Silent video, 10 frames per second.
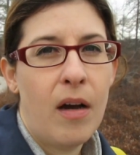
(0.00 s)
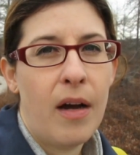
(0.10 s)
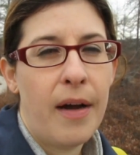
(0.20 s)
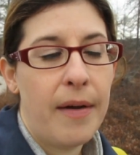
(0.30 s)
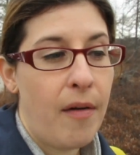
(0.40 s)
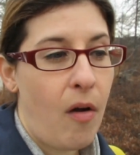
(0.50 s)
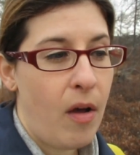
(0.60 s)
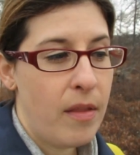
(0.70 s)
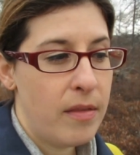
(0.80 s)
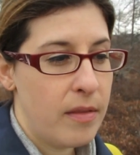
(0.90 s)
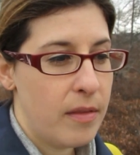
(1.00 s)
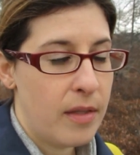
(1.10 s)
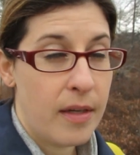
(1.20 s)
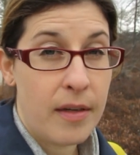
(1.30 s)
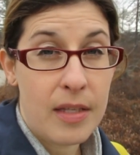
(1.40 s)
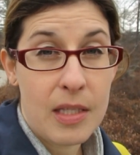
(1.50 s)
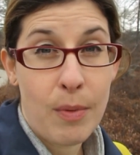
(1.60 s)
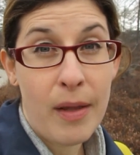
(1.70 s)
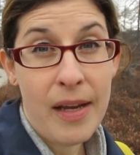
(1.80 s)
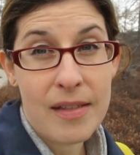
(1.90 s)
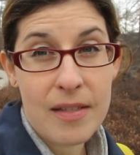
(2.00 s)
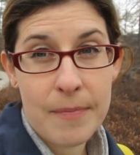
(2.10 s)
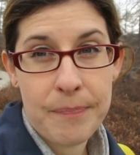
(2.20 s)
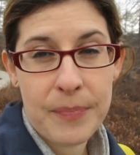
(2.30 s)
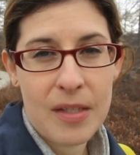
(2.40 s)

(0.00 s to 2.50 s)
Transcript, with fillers: uh, on uh, these plants.